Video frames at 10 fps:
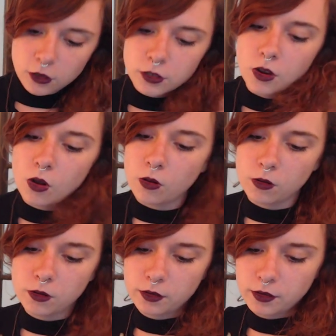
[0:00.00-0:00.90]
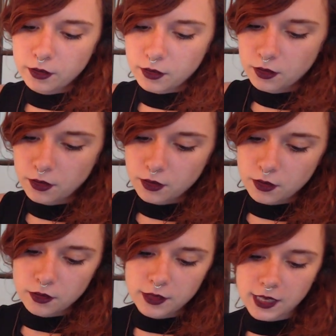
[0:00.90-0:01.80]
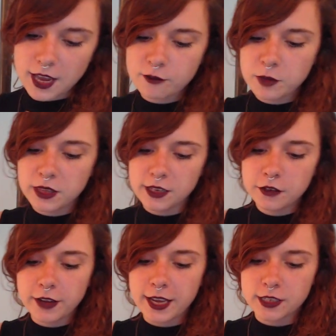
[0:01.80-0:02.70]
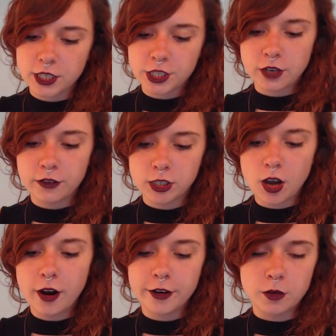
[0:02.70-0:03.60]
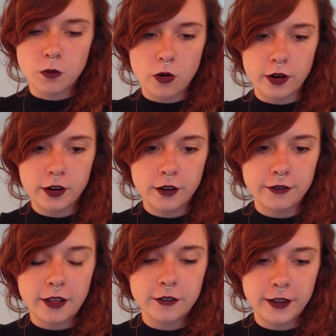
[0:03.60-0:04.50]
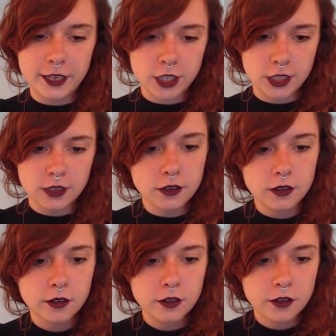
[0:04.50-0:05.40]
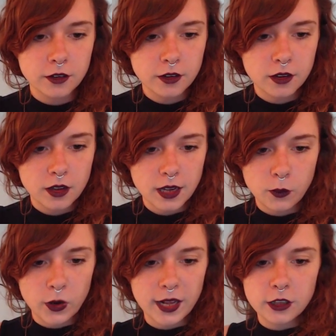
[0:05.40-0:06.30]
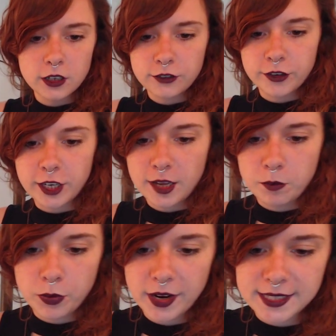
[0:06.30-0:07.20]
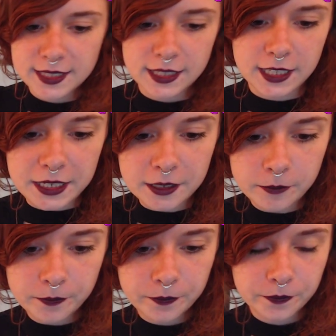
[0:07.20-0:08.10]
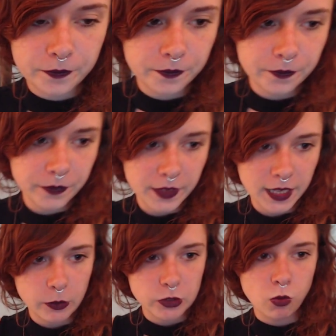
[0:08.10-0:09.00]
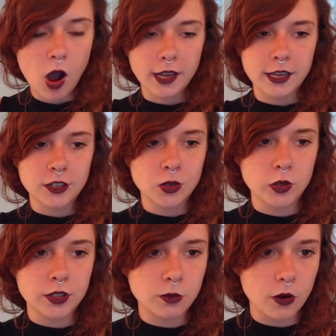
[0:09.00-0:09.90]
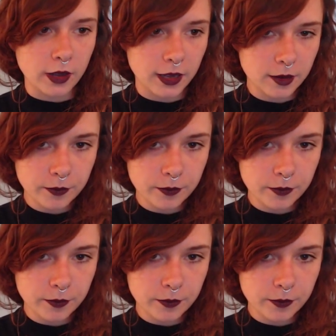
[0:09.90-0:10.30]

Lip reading: knoll that gave me the advantage of a yard or more of elevation, and when I looked for him presently, he was walking towards Woking.